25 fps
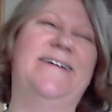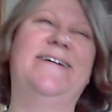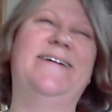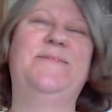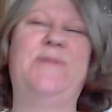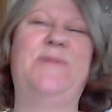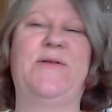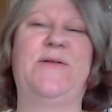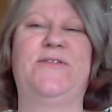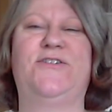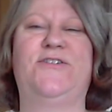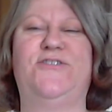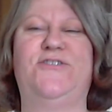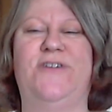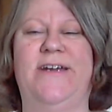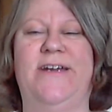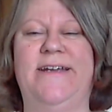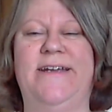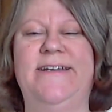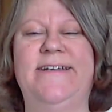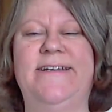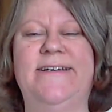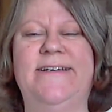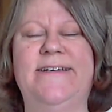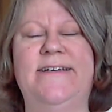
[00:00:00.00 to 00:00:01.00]
about the
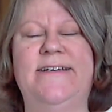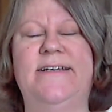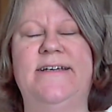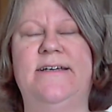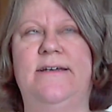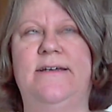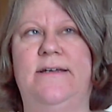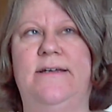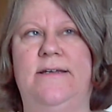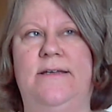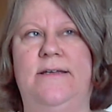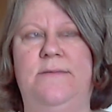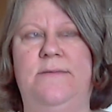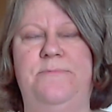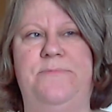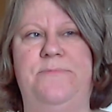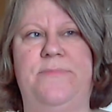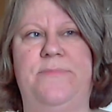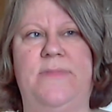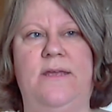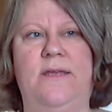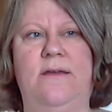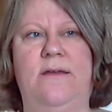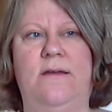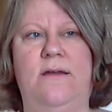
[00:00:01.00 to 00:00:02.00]
train. Um,
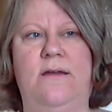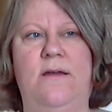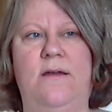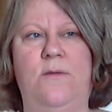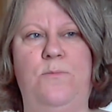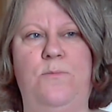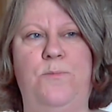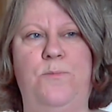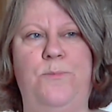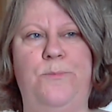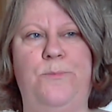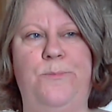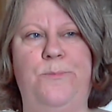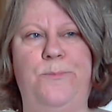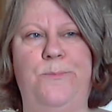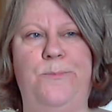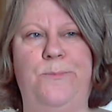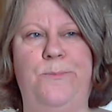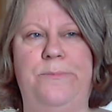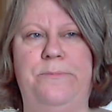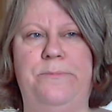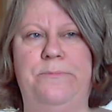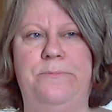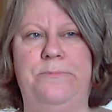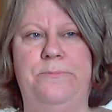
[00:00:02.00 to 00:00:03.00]

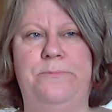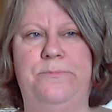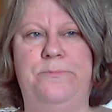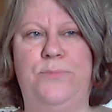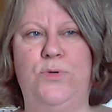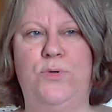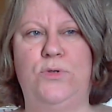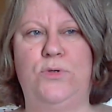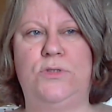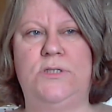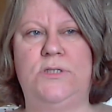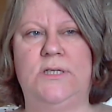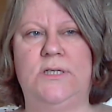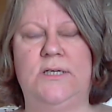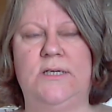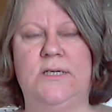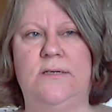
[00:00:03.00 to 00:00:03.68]
but